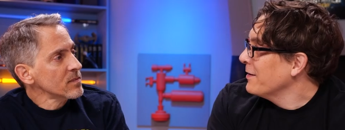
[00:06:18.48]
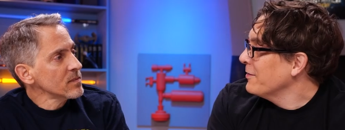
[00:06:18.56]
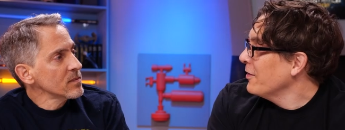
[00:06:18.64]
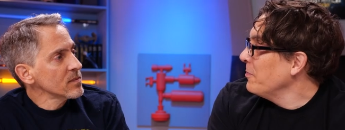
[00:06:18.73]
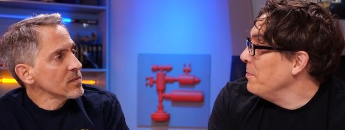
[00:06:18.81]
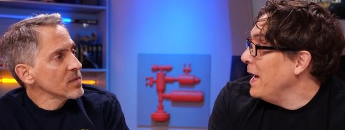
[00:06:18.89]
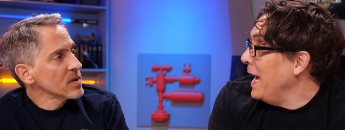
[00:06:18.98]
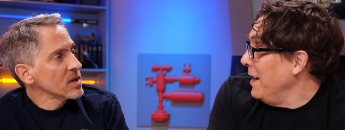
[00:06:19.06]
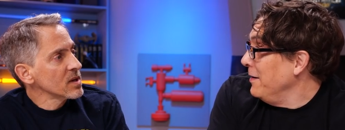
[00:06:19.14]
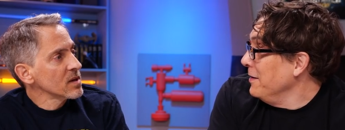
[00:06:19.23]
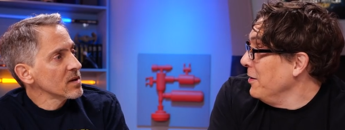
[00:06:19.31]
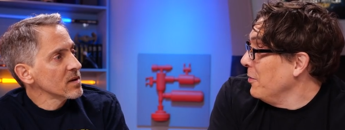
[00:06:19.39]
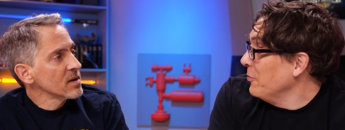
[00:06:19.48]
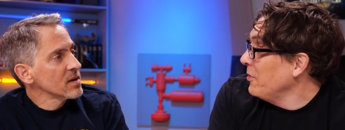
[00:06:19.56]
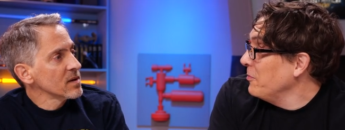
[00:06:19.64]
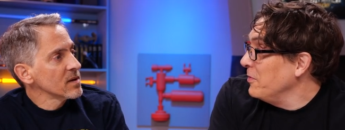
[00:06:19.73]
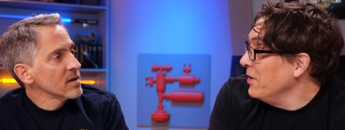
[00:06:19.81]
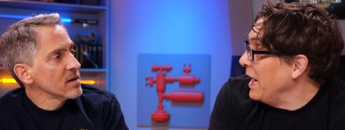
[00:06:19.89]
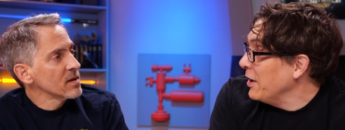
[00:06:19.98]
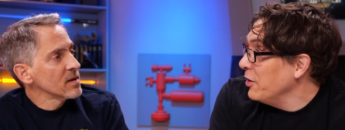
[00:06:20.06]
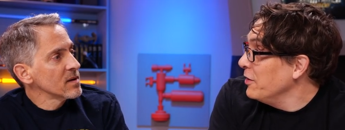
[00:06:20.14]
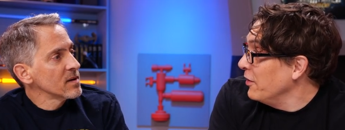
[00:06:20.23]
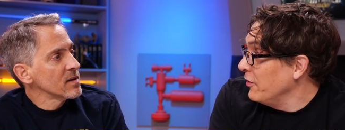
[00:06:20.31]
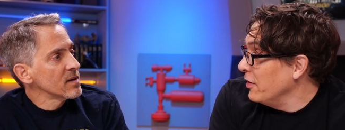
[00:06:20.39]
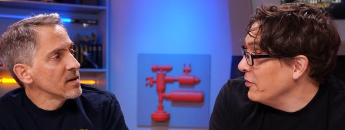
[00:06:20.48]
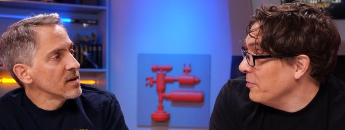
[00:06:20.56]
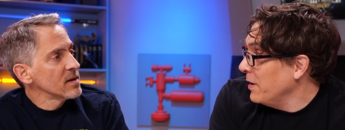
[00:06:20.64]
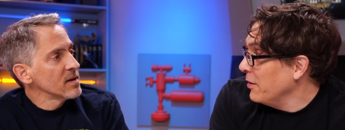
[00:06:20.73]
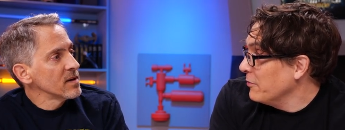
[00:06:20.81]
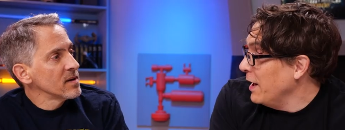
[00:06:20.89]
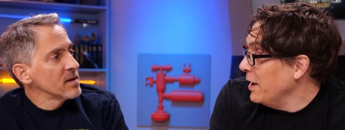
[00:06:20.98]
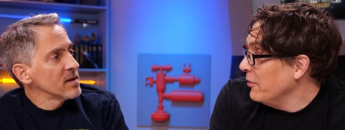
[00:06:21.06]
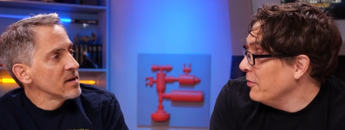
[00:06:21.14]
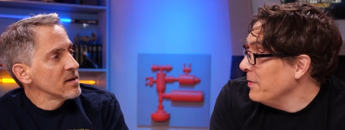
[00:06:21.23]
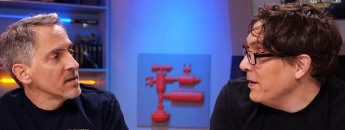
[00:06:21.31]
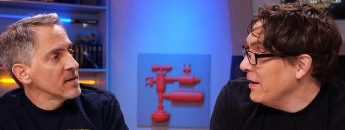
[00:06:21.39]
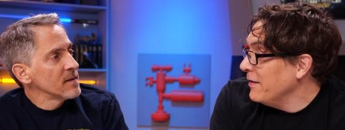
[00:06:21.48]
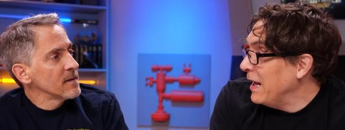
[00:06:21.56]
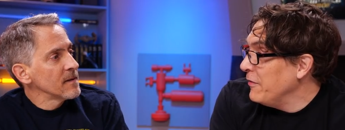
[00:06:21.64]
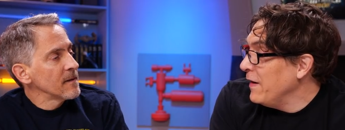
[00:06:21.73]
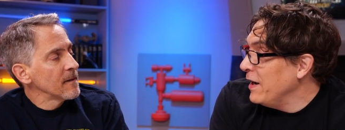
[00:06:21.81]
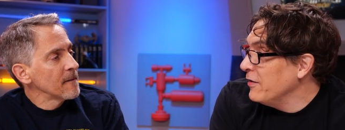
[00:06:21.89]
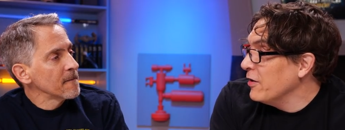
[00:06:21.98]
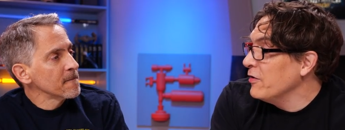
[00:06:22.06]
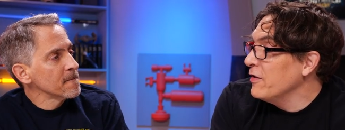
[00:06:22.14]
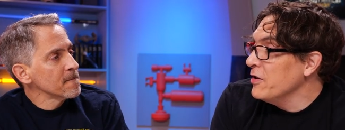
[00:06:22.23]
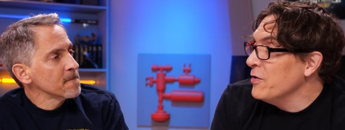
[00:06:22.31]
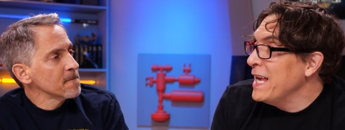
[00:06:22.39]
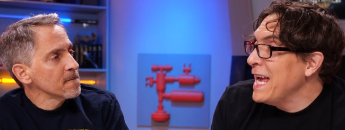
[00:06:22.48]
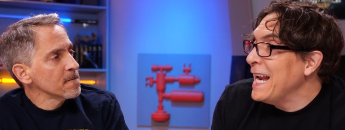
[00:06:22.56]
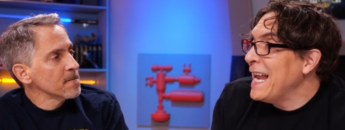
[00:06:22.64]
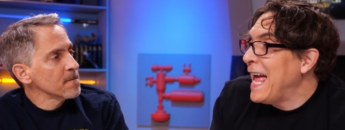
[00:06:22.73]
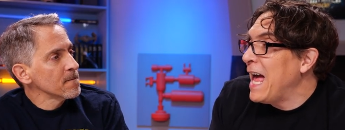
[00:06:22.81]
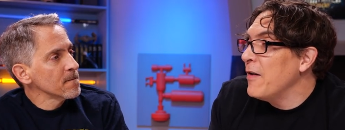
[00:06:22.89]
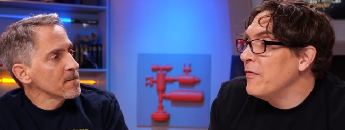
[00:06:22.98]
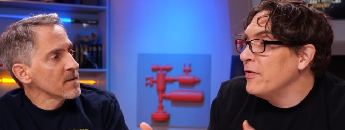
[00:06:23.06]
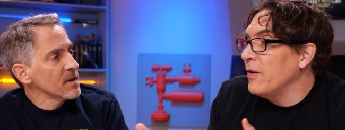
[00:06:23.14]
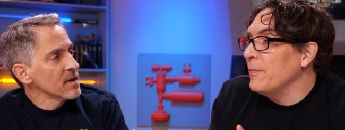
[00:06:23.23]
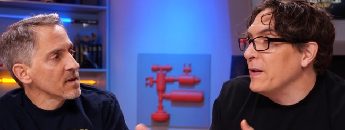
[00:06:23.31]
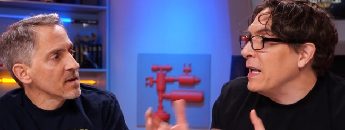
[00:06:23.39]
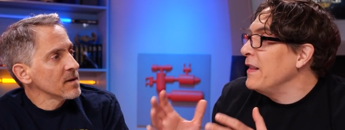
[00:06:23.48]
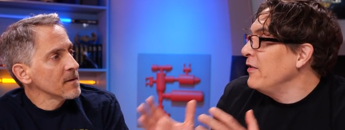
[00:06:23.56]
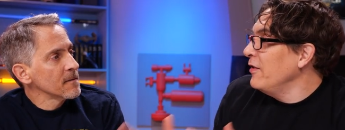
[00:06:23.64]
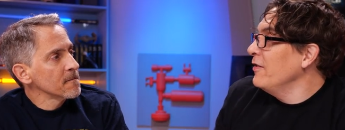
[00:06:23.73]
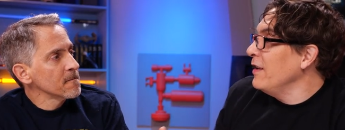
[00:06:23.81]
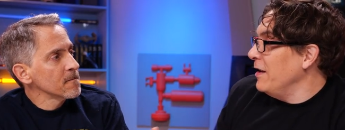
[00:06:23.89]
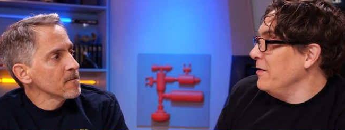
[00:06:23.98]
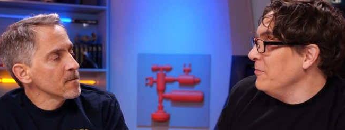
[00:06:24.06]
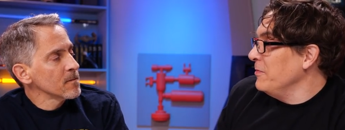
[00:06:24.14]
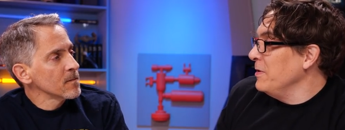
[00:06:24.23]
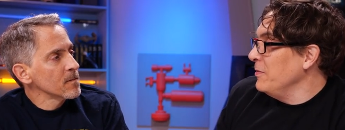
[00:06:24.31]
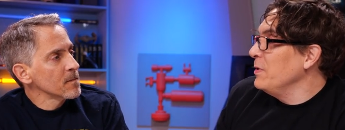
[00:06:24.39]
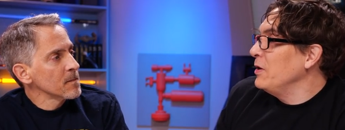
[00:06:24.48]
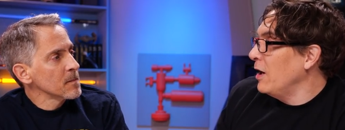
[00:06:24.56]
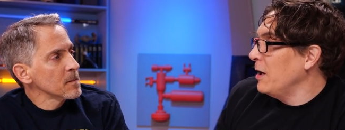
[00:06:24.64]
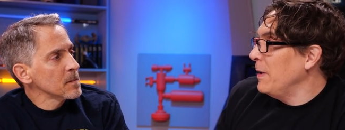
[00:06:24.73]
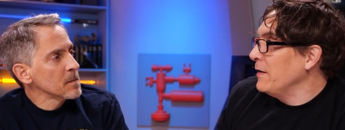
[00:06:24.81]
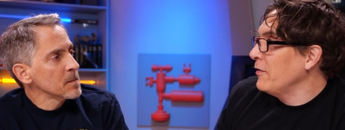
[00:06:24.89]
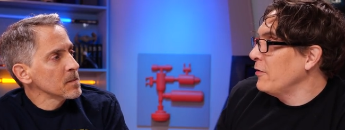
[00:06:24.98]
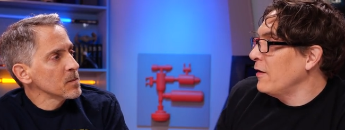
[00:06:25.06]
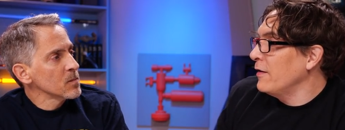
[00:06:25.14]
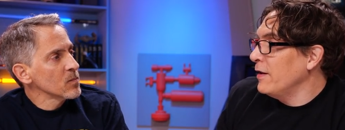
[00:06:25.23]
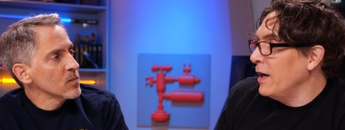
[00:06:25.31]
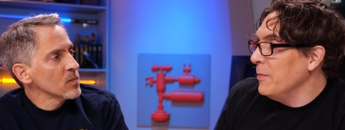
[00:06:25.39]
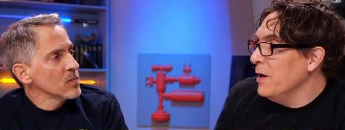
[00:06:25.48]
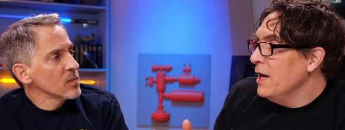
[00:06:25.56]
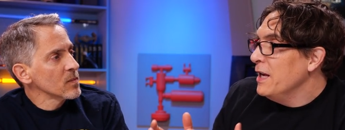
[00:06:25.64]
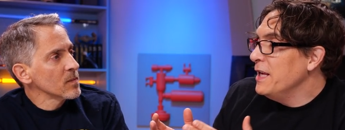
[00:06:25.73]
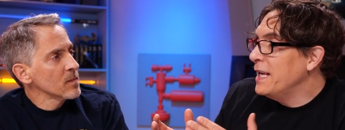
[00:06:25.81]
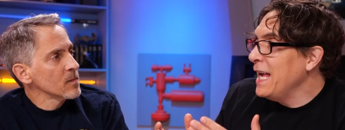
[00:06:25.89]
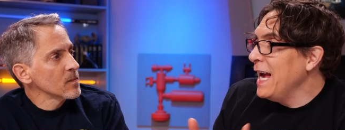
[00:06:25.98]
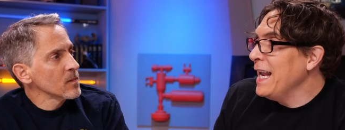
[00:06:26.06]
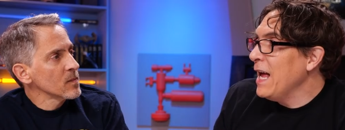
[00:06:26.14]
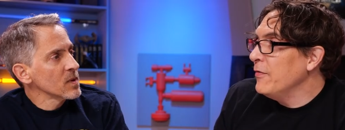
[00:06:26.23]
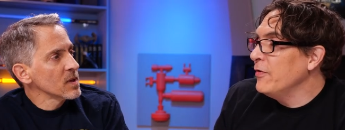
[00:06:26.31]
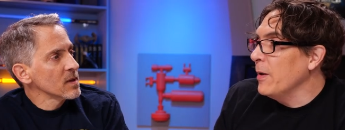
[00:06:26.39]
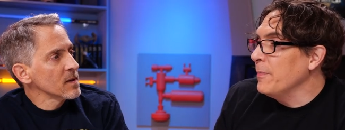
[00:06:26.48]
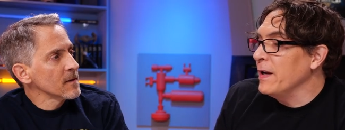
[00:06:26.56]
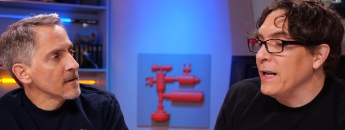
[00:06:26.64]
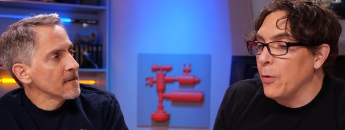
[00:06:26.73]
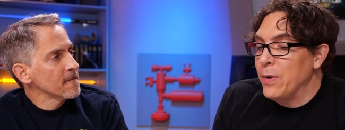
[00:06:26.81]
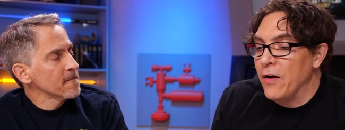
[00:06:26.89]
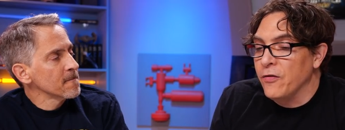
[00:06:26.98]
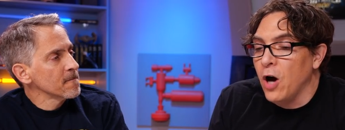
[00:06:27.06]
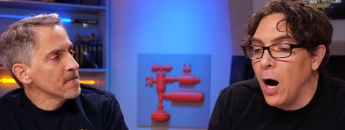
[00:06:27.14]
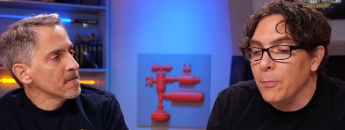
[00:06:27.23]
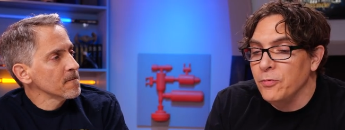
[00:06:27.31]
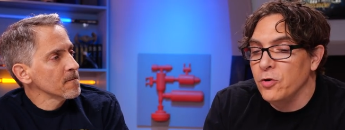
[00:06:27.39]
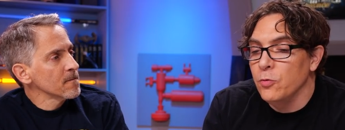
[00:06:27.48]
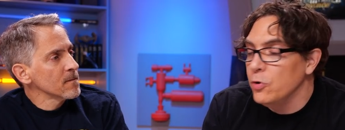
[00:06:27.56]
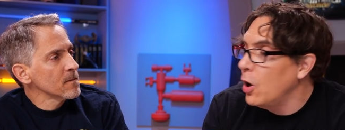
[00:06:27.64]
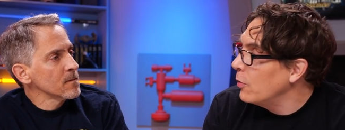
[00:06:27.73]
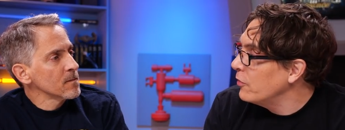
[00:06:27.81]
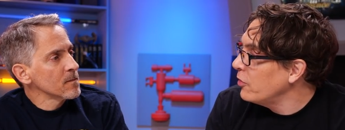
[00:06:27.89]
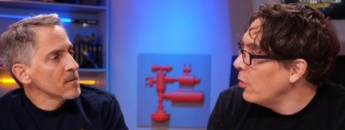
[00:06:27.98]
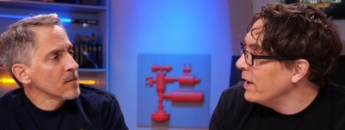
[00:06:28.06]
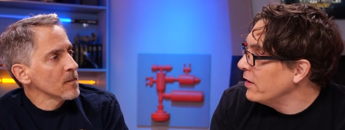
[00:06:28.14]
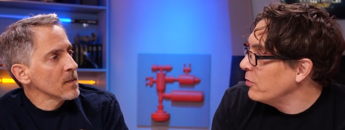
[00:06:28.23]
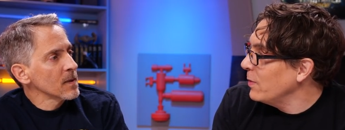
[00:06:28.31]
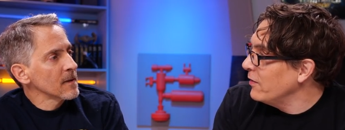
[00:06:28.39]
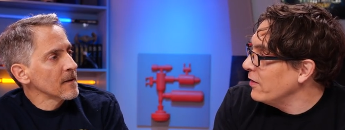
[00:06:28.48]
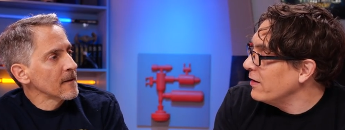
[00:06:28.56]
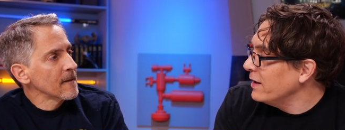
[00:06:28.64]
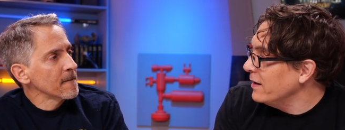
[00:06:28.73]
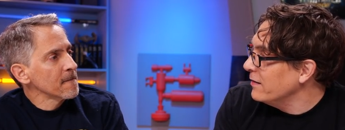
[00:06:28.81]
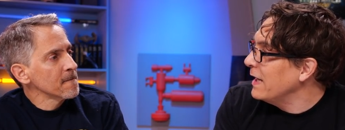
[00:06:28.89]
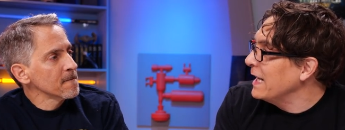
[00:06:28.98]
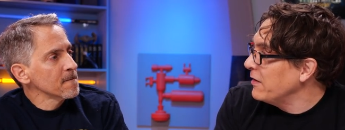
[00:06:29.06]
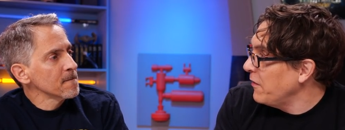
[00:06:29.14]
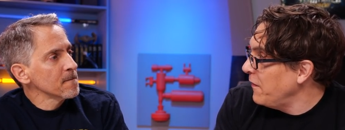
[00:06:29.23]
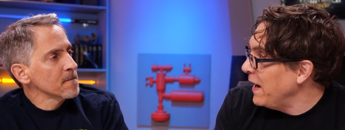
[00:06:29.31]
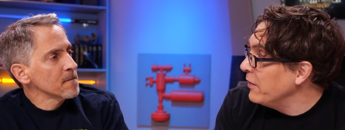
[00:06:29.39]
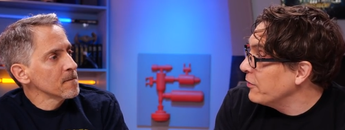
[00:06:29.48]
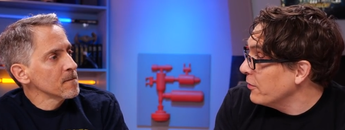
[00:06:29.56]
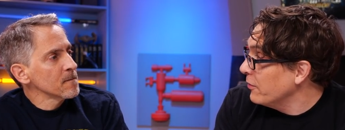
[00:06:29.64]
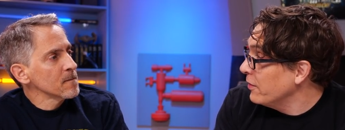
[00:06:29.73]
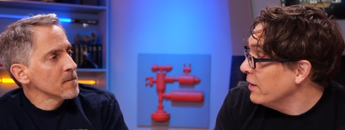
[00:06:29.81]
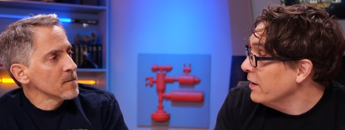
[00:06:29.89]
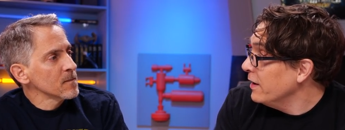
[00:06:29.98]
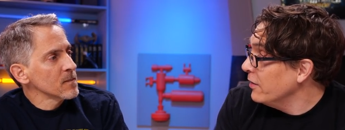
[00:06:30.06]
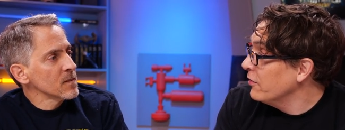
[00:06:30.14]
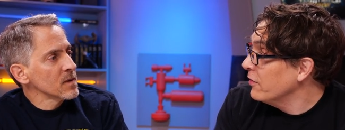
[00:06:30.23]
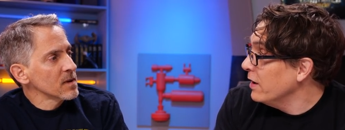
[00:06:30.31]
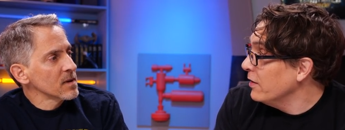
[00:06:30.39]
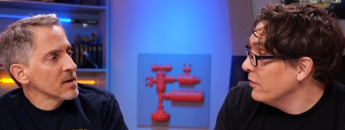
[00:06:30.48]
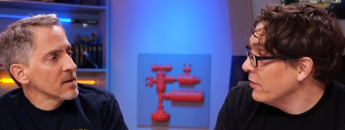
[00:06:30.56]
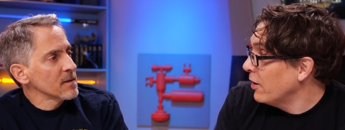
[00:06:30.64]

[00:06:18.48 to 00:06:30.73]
Speaker 1: just bad. You know, it was just not a good decision by the writers. I mean, that that fate. You can't have something, and this is it. We, we talk about this all the time. You can't have something that we have come to know so exquisitely, like the phasers in, in Star